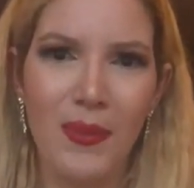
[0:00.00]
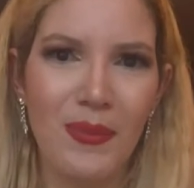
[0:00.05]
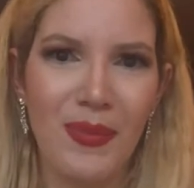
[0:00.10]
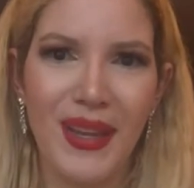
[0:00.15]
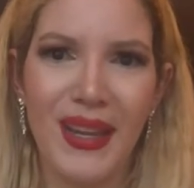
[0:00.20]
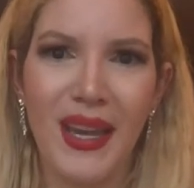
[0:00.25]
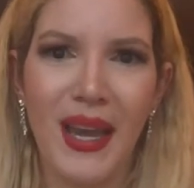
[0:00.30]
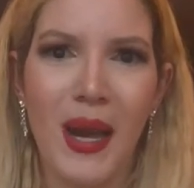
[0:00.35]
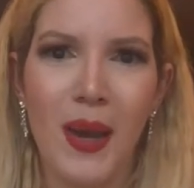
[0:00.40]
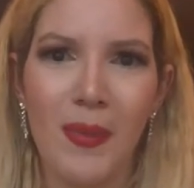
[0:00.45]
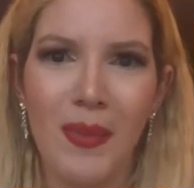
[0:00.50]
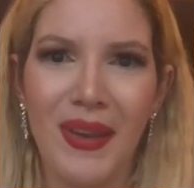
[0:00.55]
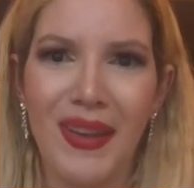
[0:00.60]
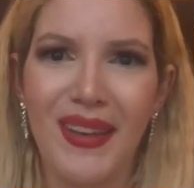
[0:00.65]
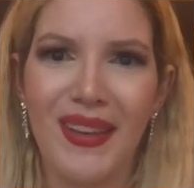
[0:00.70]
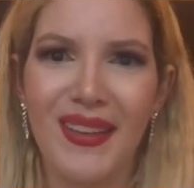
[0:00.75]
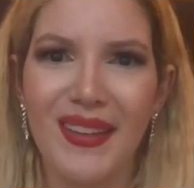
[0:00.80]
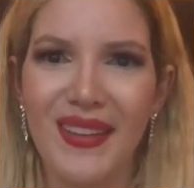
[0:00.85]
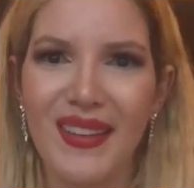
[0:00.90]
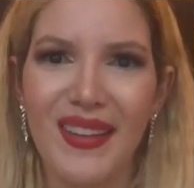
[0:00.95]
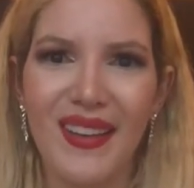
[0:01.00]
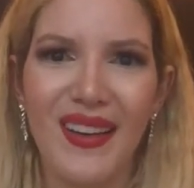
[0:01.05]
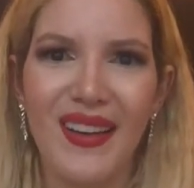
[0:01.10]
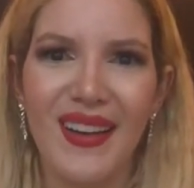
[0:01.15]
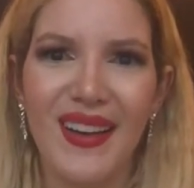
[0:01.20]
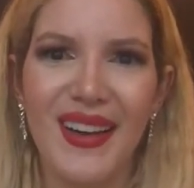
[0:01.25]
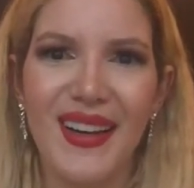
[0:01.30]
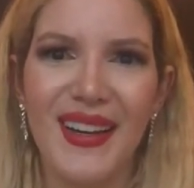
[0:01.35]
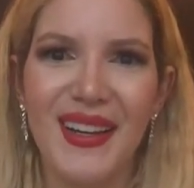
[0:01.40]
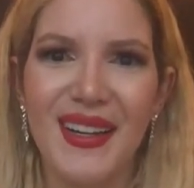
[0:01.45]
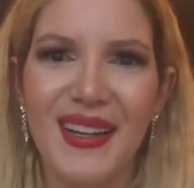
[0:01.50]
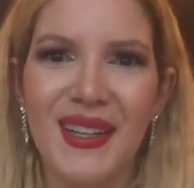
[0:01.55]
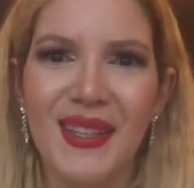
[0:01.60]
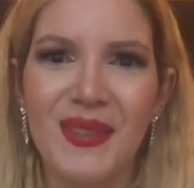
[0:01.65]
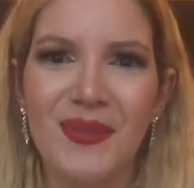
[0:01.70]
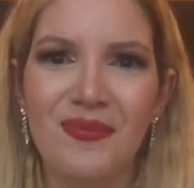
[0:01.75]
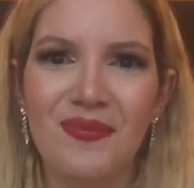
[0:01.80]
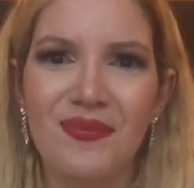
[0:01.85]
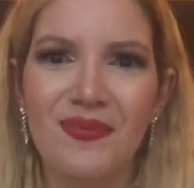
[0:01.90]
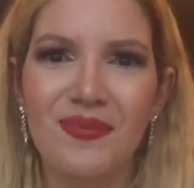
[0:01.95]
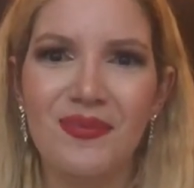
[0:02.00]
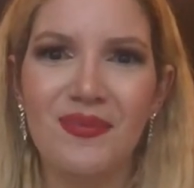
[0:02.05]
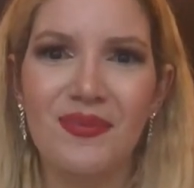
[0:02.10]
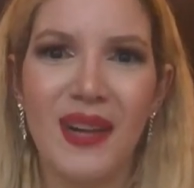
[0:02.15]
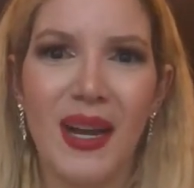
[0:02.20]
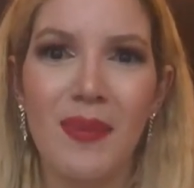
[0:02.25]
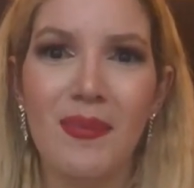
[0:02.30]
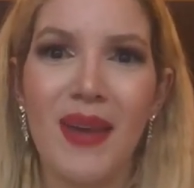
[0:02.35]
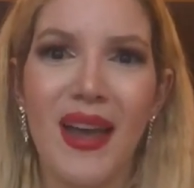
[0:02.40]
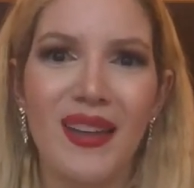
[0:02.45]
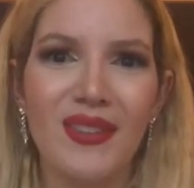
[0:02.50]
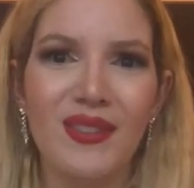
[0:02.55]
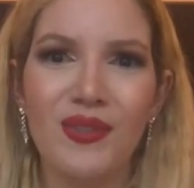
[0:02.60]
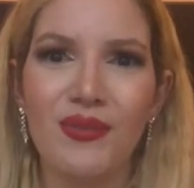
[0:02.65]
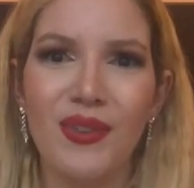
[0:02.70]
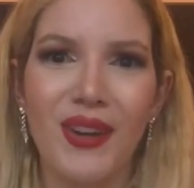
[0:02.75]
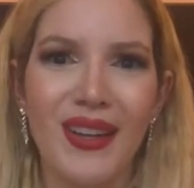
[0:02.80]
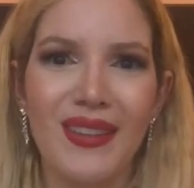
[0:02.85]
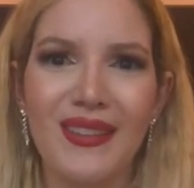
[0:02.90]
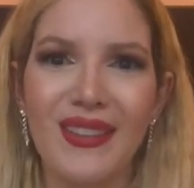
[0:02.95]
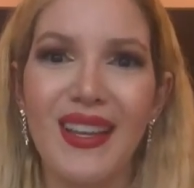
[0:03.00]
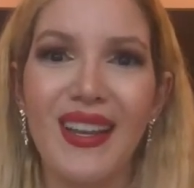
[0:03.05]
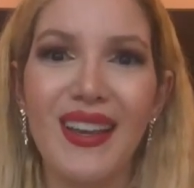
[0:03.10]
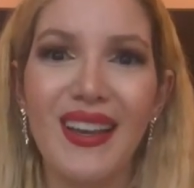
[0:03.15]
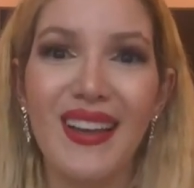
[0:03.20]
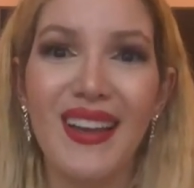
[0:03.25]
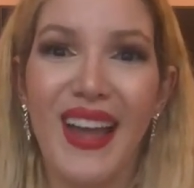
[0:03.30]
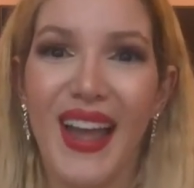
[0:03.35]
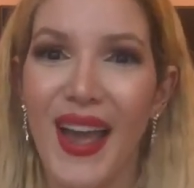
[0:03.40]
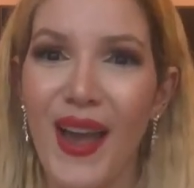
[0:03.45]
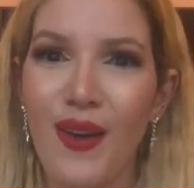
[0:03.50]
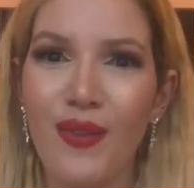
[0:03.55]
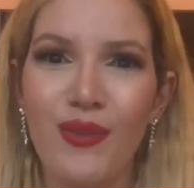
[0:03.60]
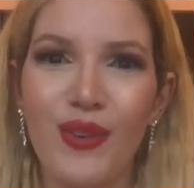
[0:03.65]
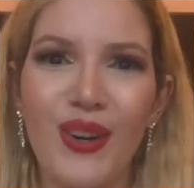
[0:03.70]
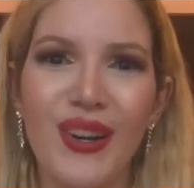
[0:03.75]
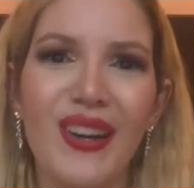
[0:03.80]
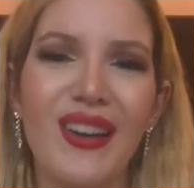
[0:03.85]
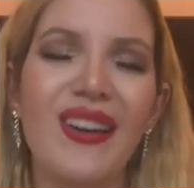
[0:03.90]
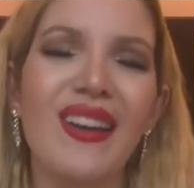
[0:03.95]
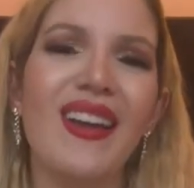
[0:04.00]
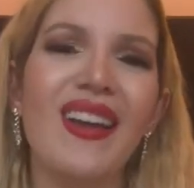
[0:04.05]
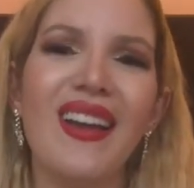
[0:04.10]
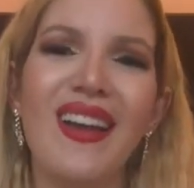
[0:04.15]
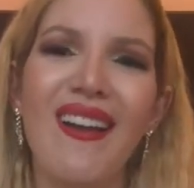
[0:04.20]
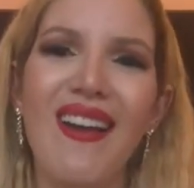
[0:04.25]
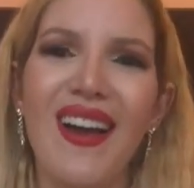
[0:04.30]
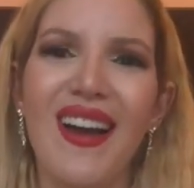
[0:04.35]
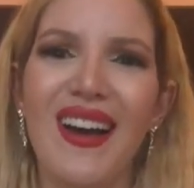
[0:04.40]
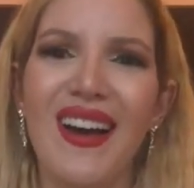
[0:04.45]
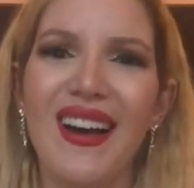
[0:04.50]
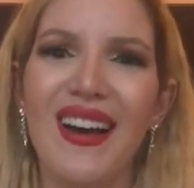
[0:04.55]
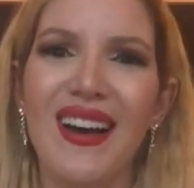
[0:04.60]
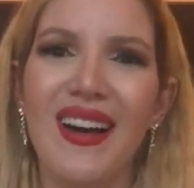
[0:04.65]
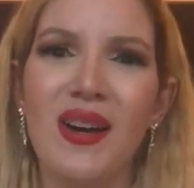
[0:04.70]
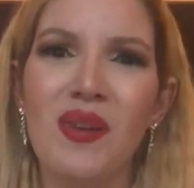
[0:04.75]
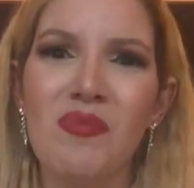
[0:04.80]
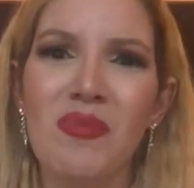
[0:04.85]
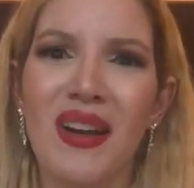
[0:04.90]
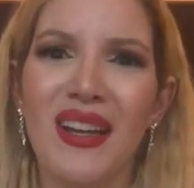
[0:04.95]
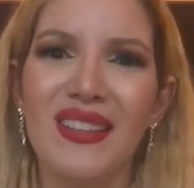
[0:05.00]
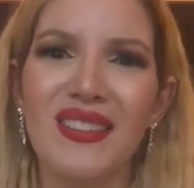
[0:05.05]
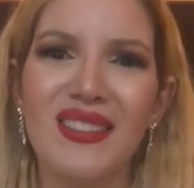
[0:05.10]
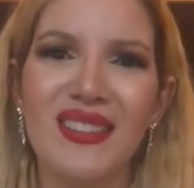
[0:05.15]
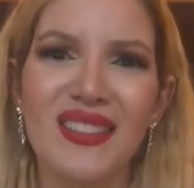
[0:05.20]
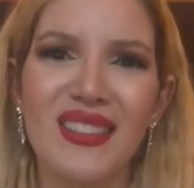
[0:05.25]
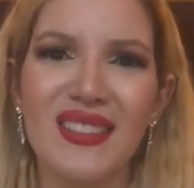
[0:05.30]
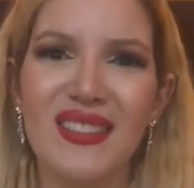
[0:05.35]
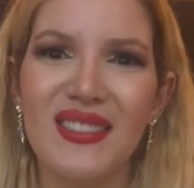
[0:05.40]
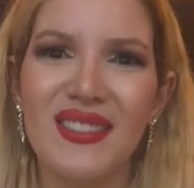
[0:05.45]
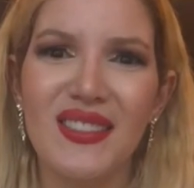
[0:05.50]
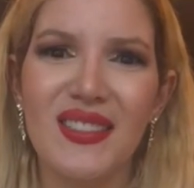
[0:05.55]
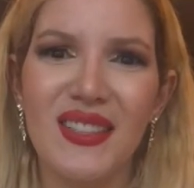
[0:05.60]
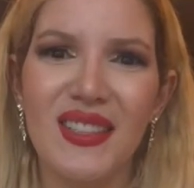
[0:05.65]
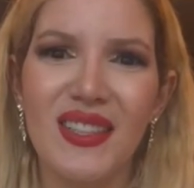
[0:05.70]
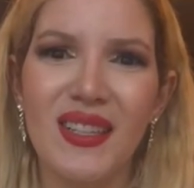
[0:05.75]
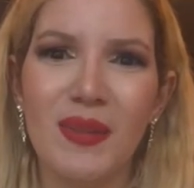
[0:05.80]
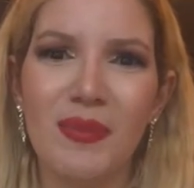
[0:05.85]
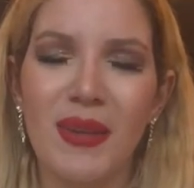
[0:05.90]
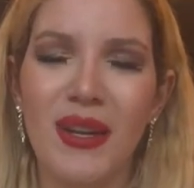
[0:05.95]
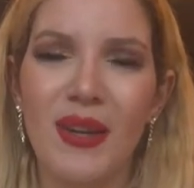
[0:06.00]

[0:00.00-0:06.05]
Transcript: becoming my best friend ever, my sister,